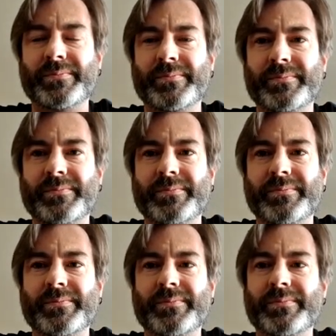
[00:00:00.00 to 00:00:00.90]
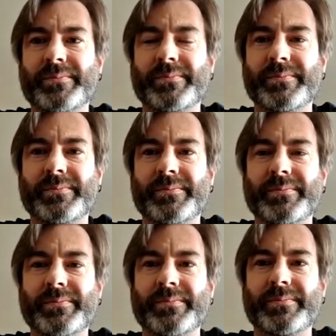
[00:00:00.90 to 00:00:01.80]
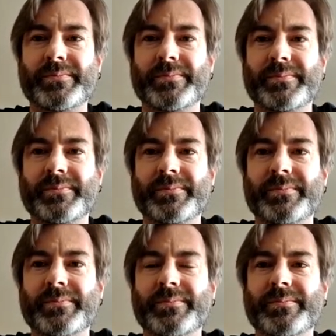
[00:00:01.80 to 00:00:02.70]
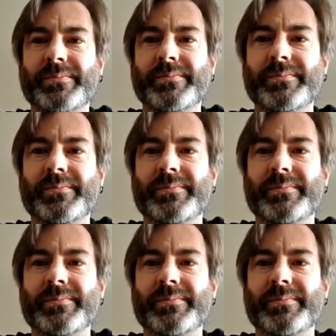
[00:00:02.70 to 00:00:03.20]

This person isn't speaking.